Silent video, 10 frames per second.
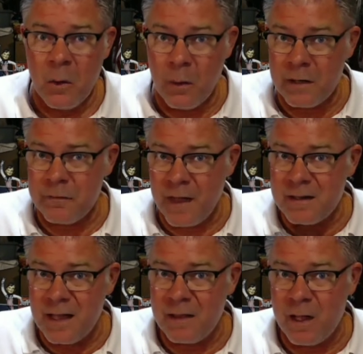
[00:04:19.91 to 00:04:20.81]
What if
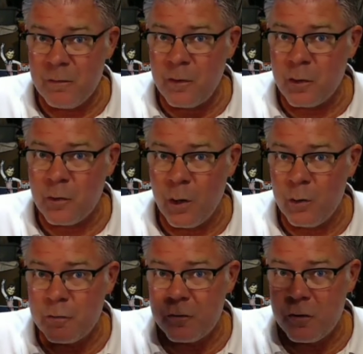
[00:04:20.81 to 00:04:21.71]
that debt level
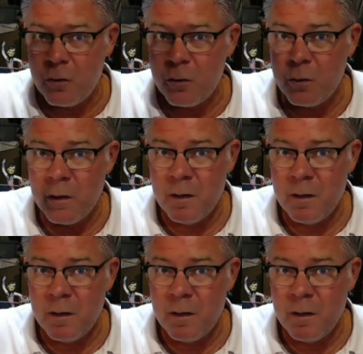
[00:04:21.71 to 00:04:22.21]
grows to